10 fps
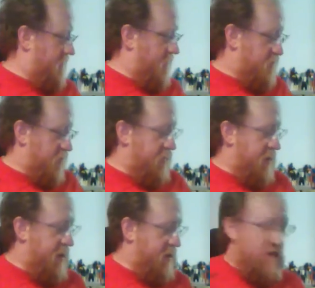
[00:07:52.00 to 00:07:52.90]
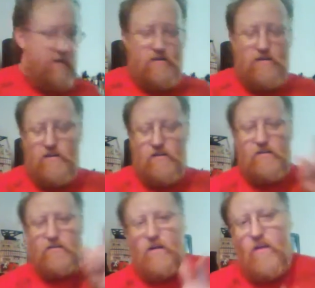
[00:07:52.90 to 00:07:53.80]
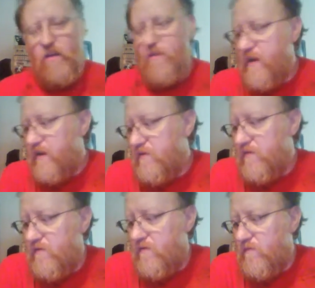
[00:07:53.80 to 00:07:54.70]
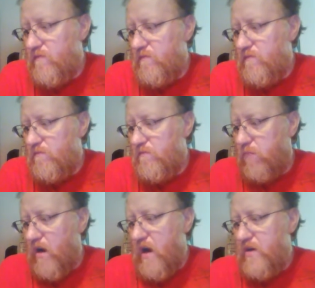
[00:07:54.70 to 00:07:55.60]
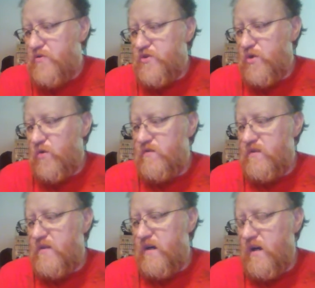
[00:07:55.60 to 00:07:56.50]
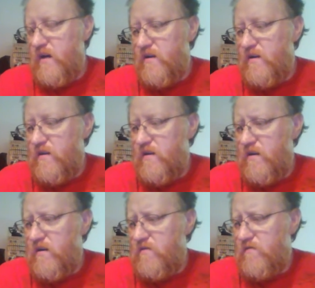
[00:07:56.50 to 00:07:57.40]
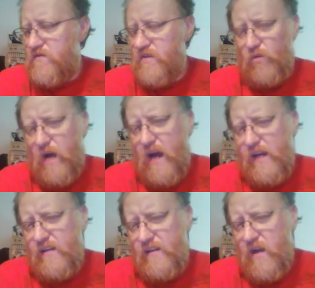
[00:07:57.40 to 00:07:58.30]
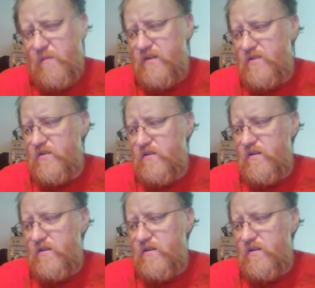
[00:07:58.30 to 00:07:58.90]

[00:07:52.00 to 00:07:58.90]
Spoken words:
I've never showed that. Another thing, Brian, you showed the Rocket comics.